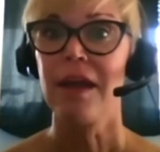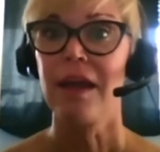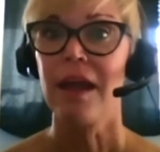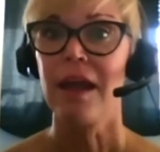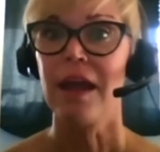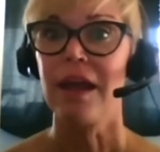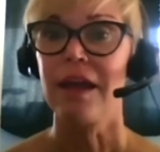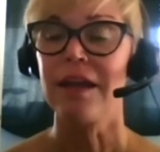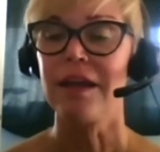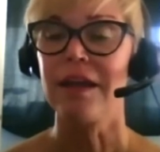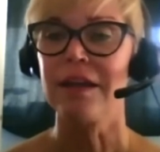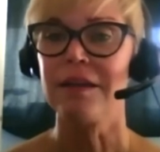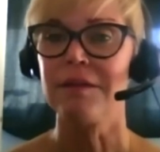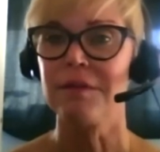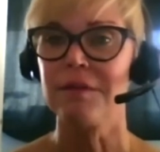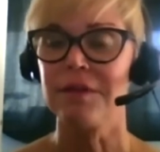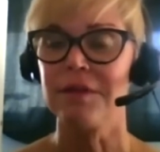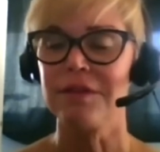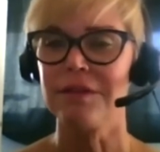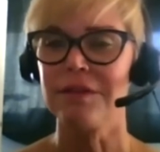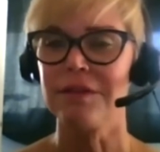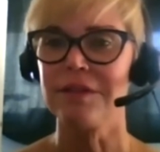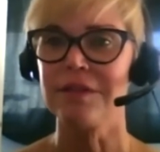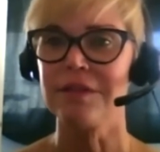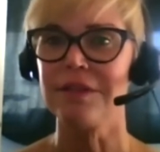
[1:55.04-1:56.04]
and
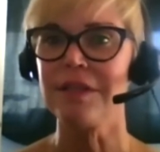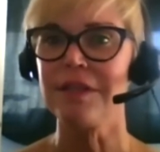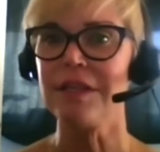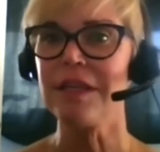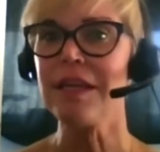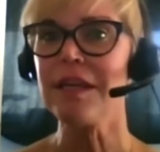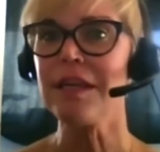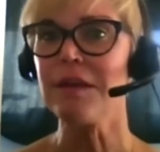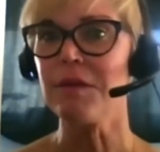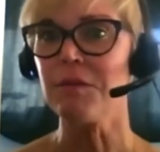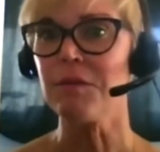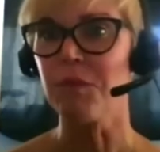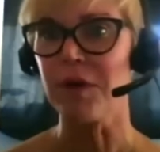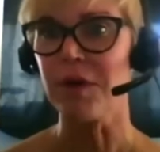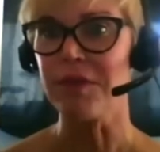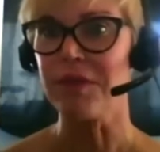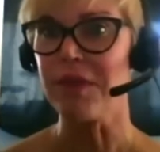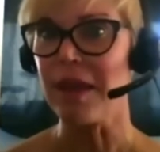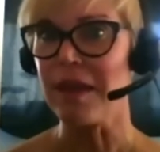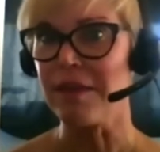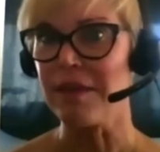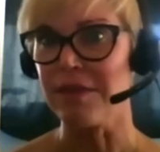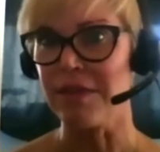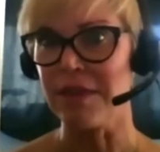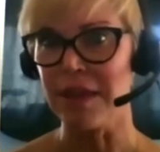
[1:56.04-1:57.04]
see what
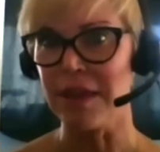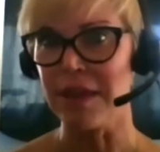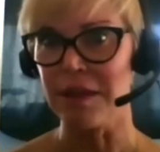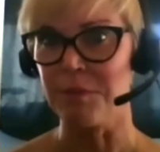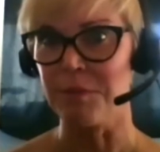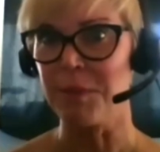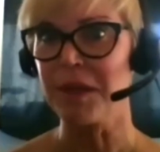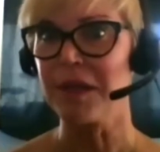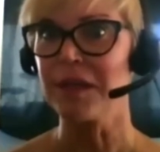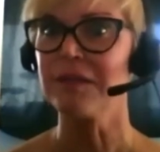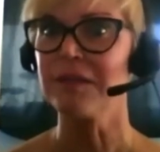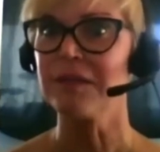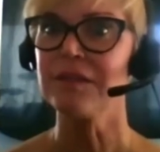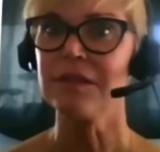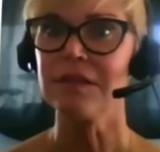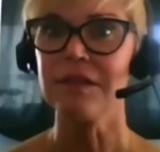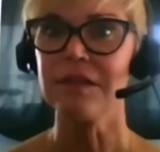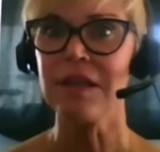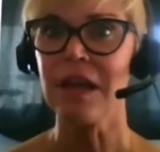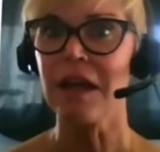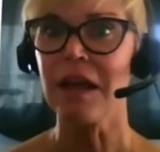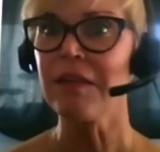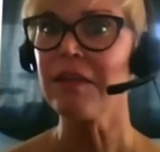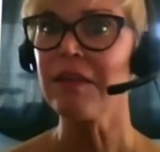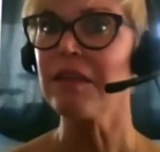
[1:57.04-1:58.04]
they think, because
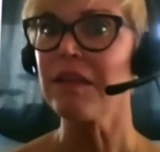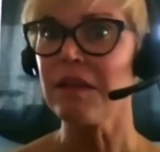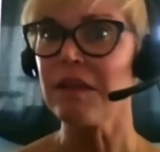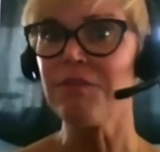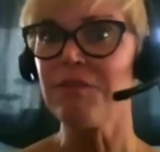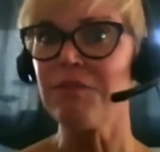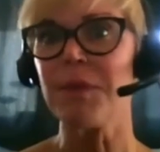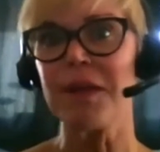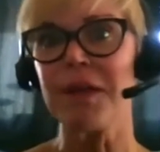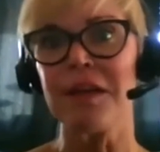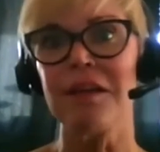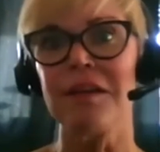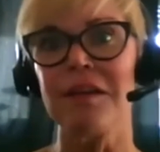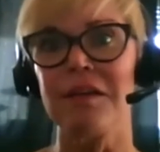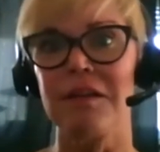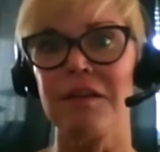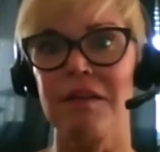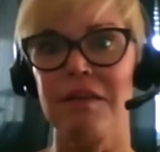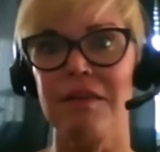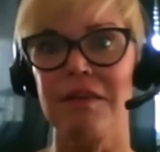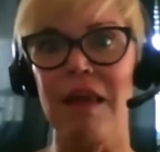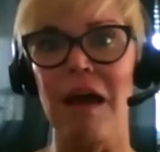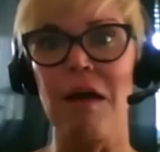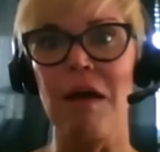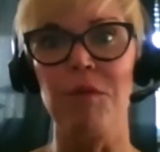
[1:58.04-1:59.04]
now that they've been in
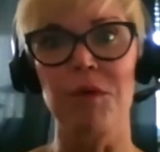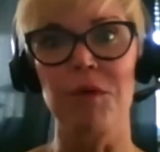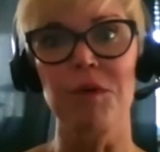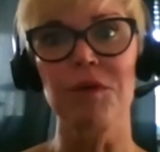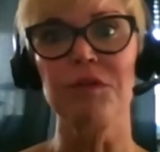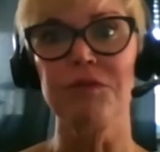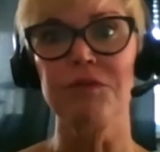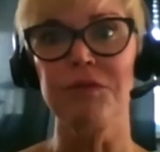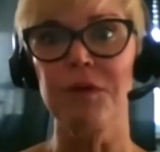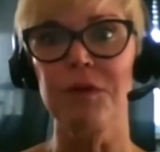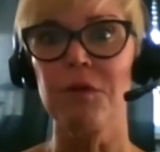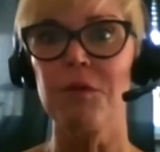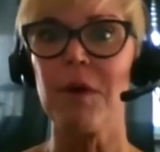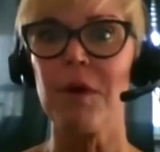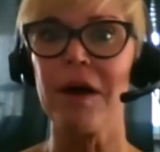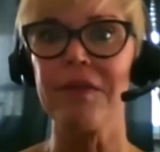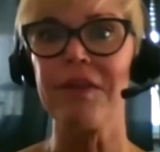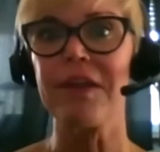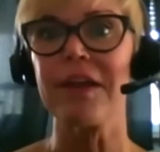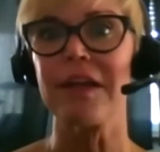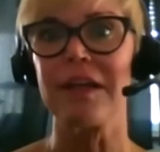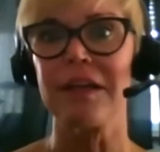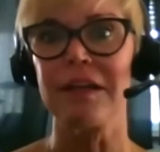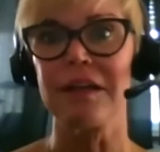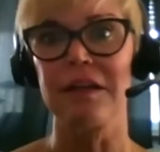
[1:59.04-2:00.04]
that world for a while,
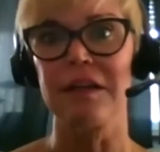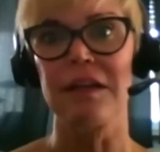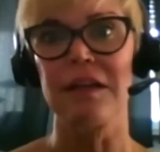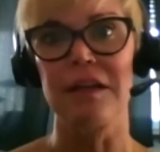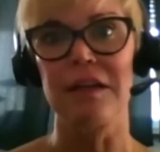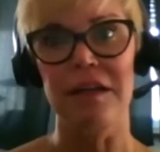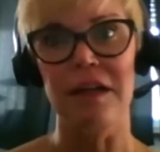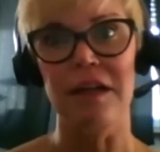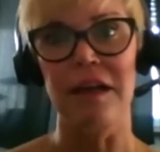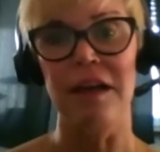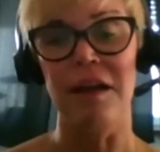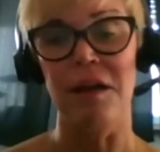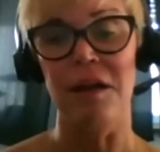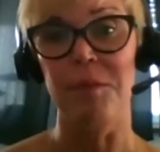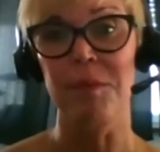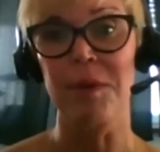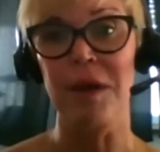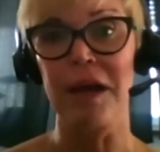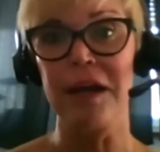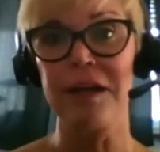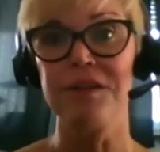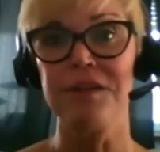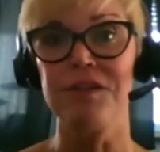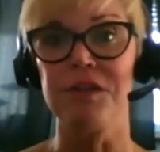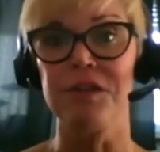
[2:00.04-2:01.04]
they can help
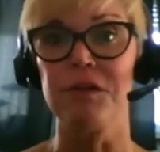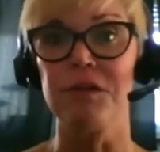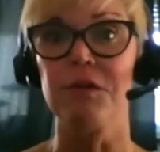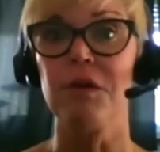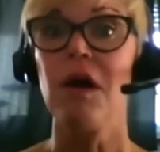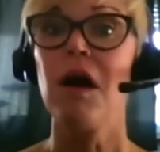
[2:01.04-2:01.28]
guide you.